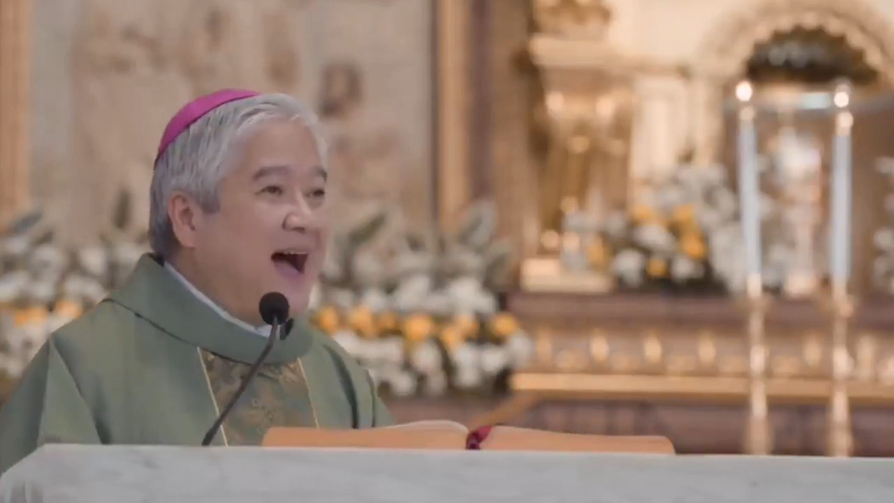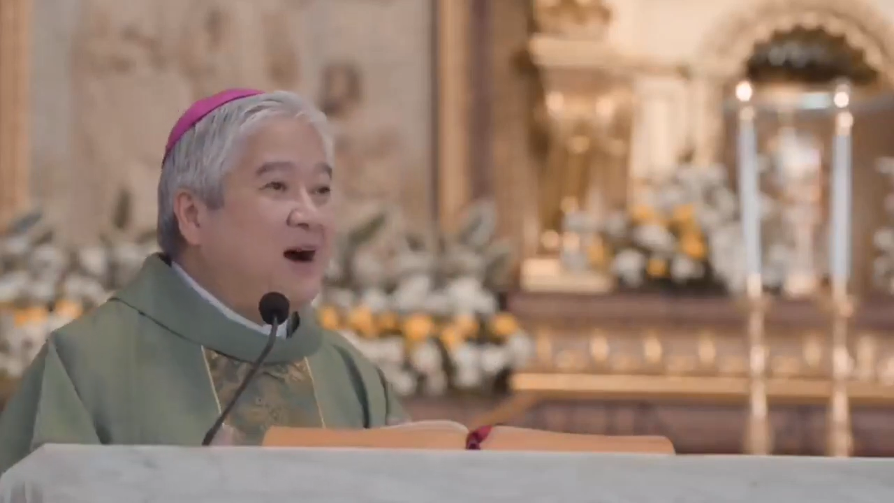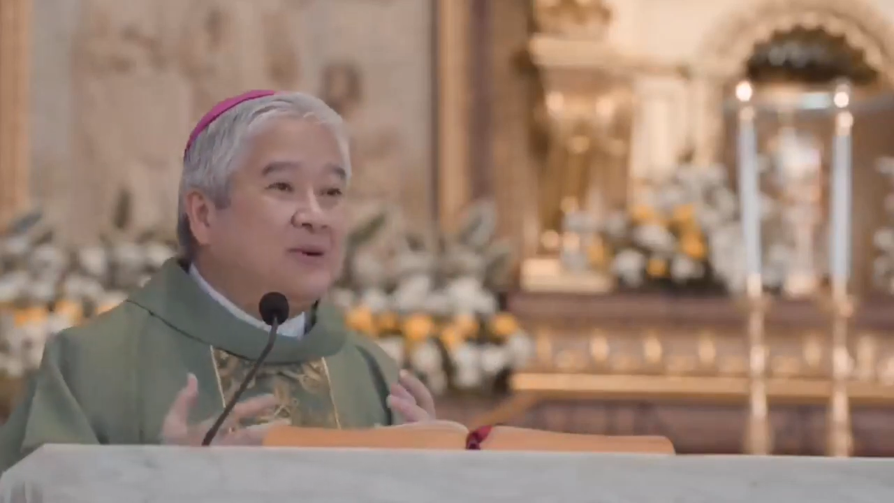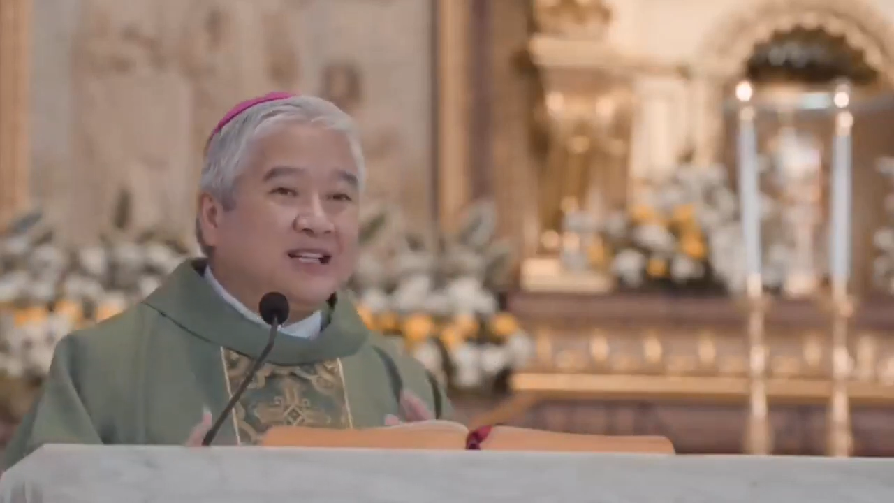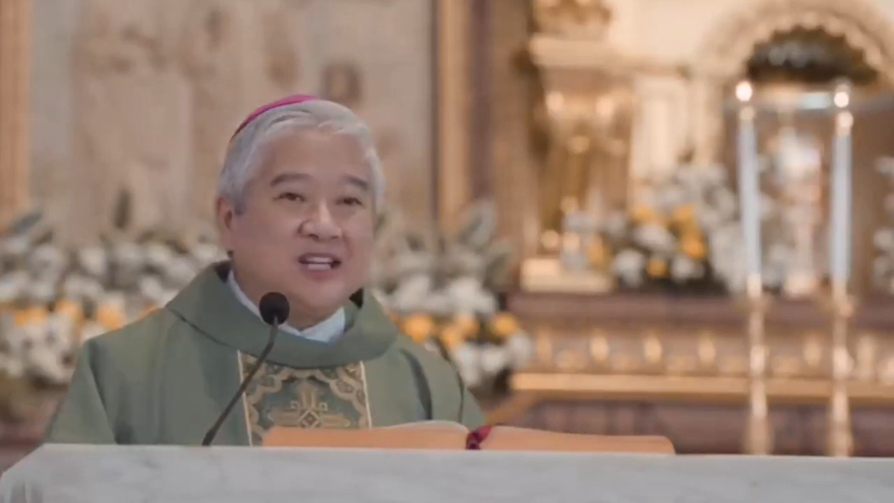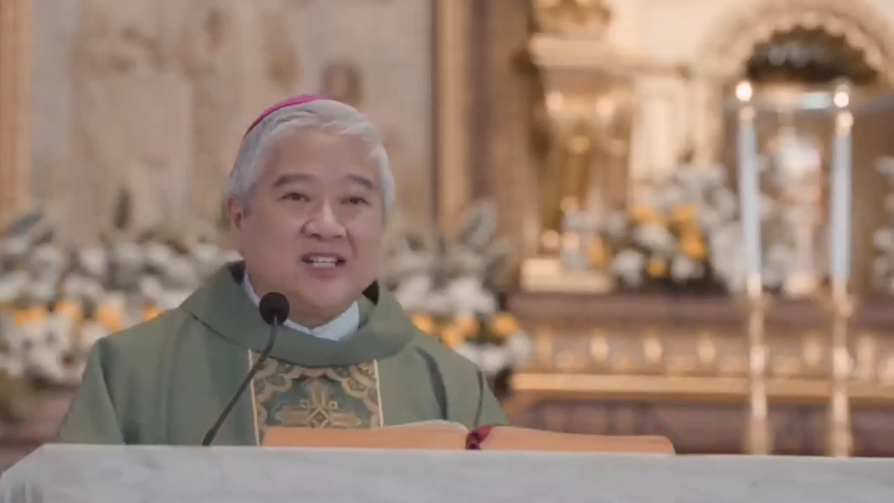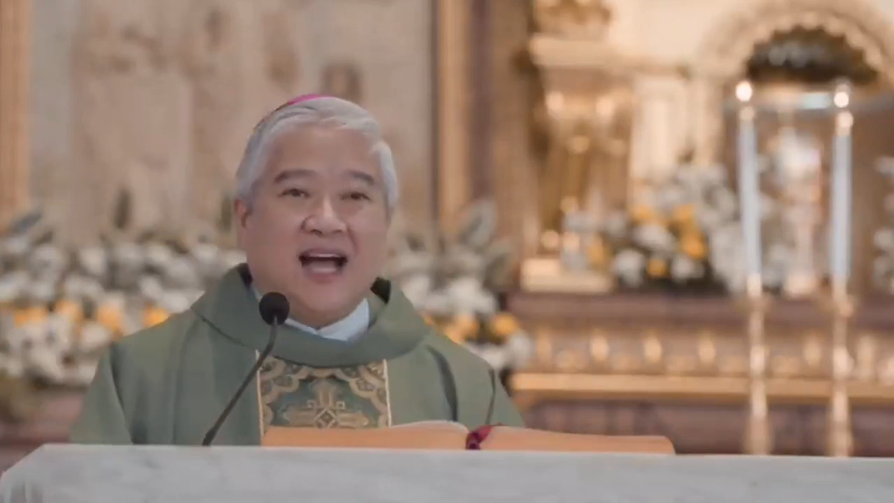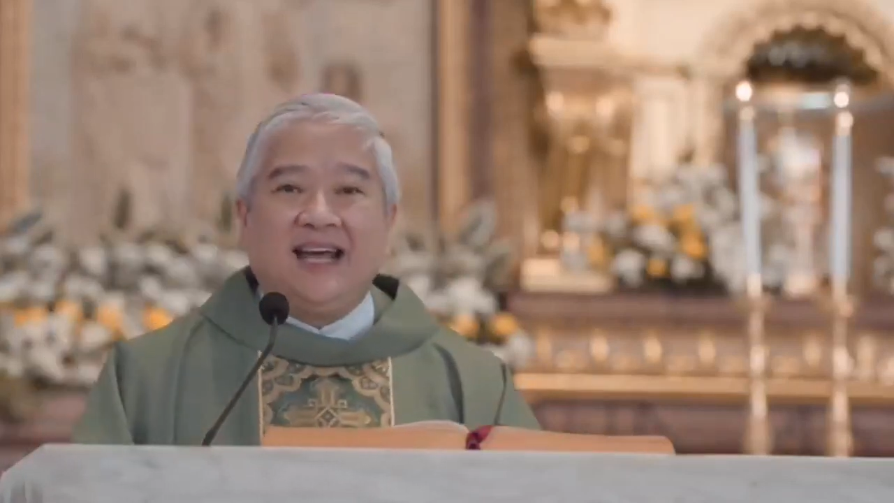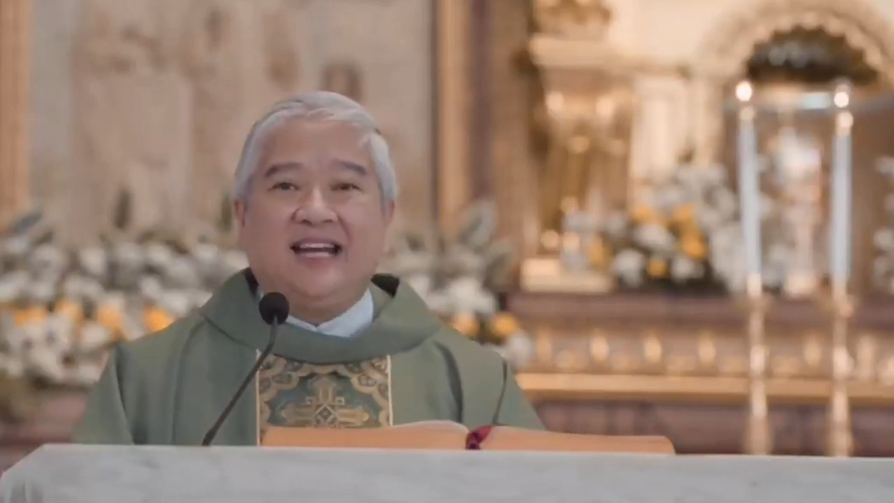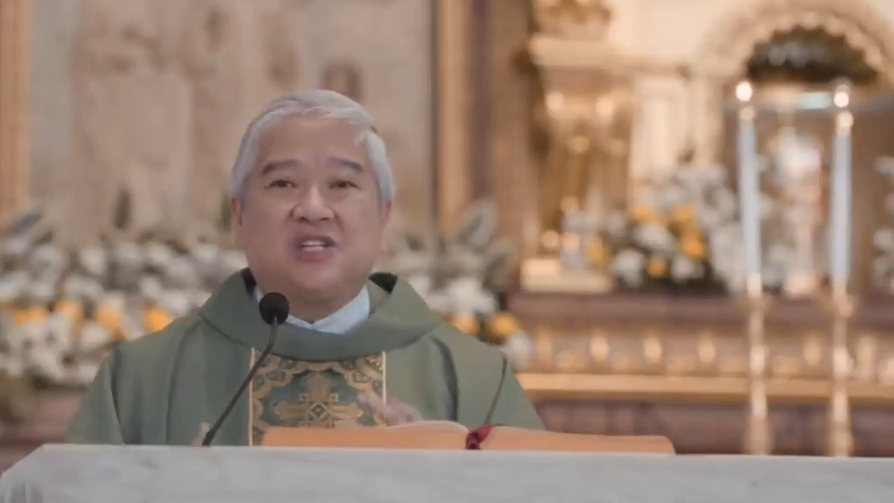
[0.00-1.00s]
Our
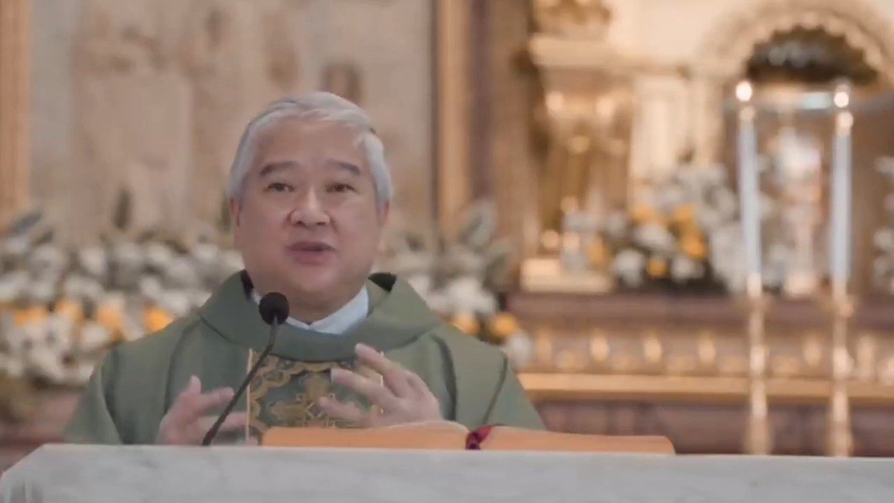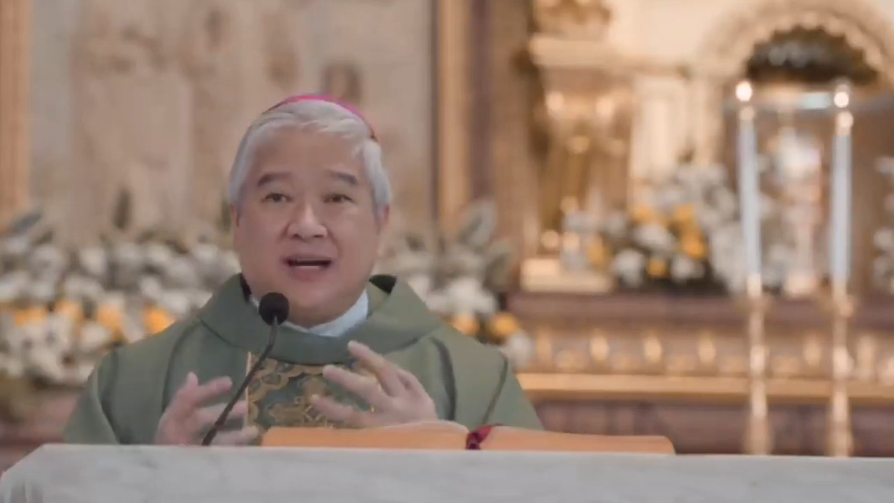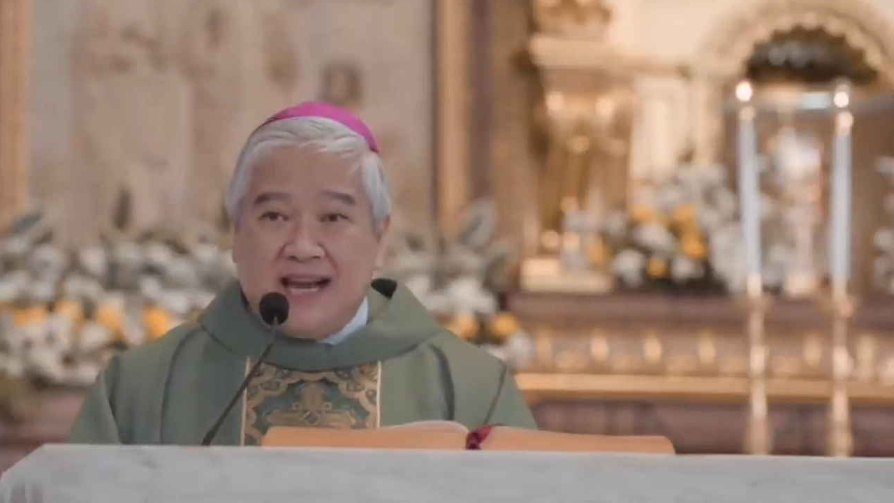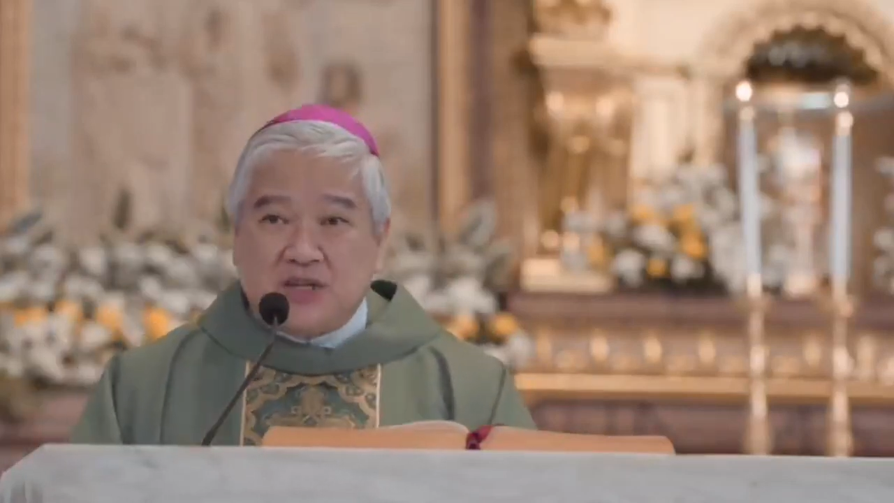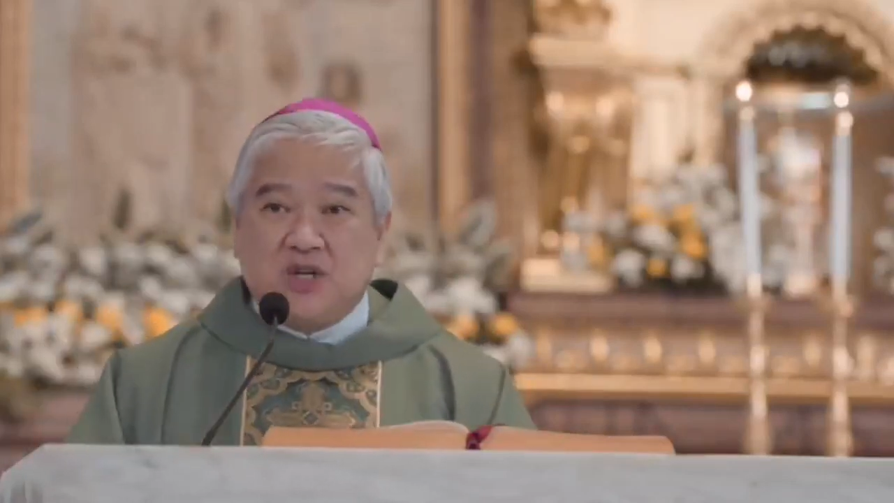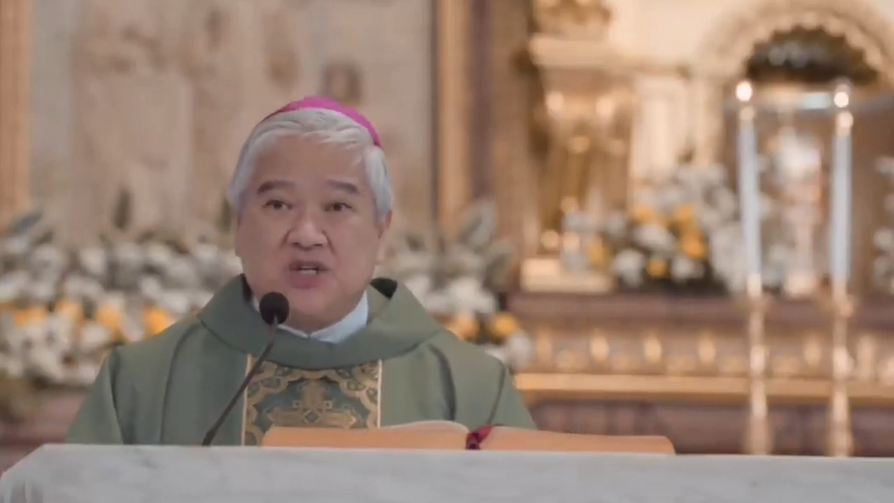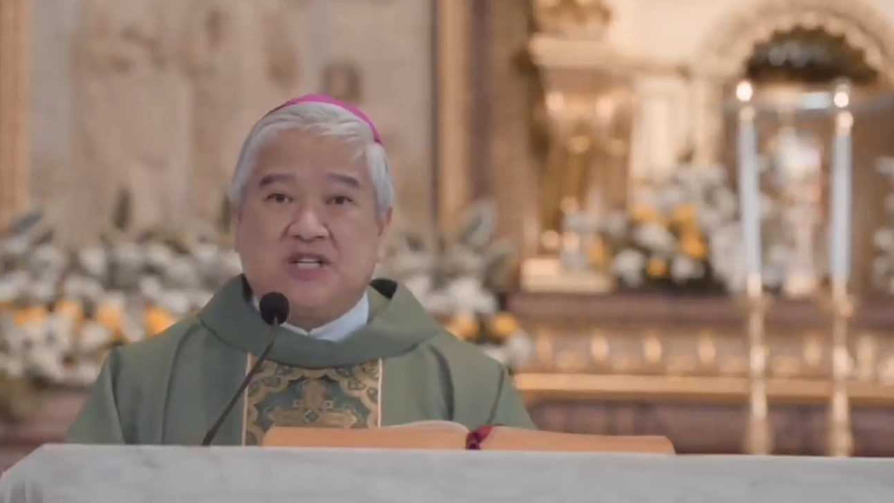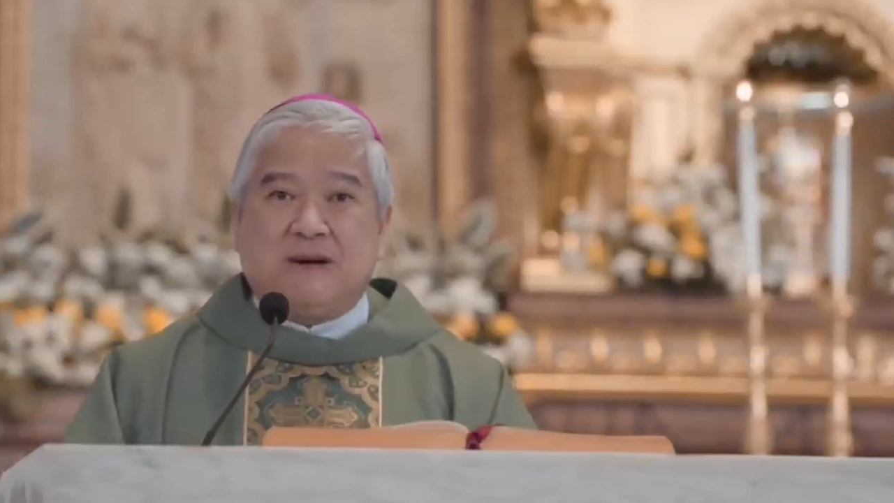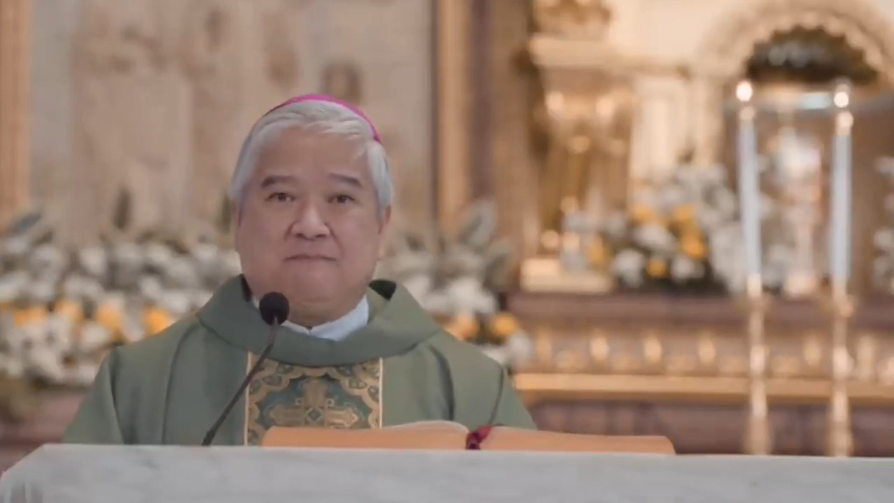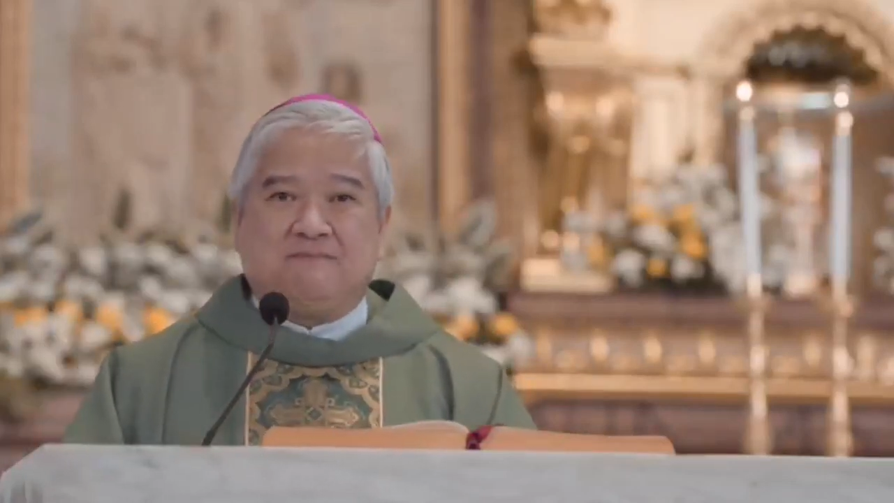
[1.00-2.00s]
design is
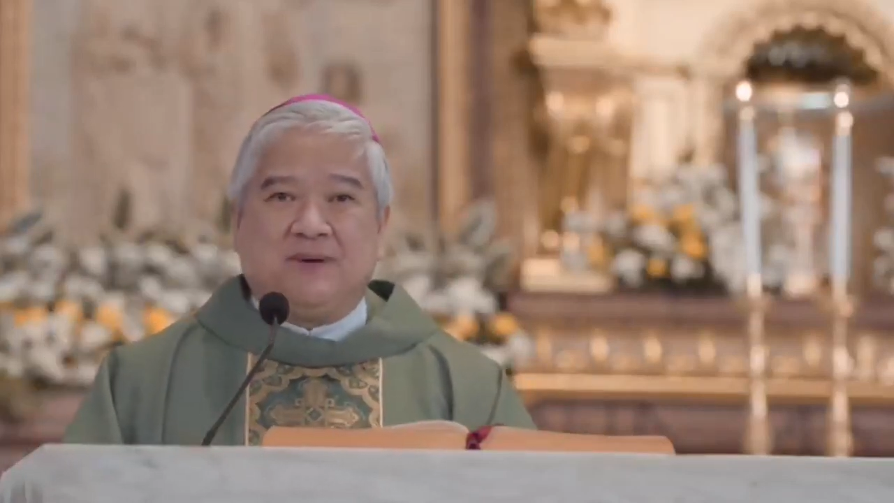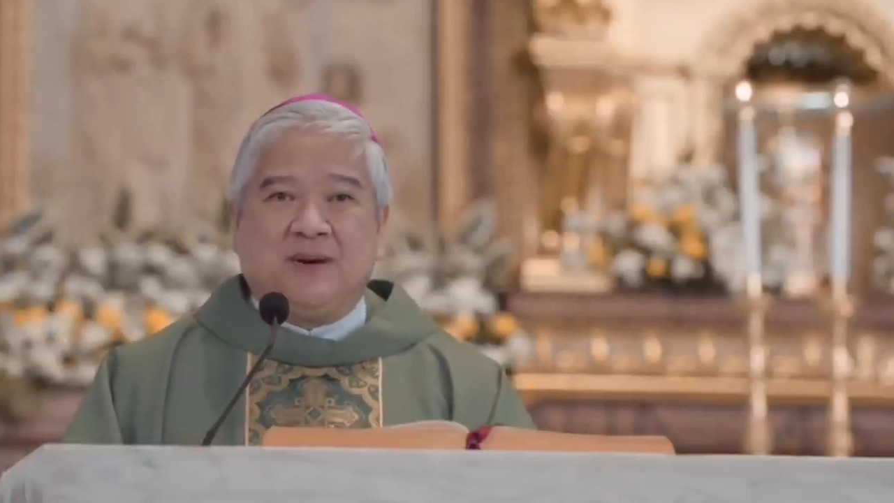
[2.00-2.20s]
relationship.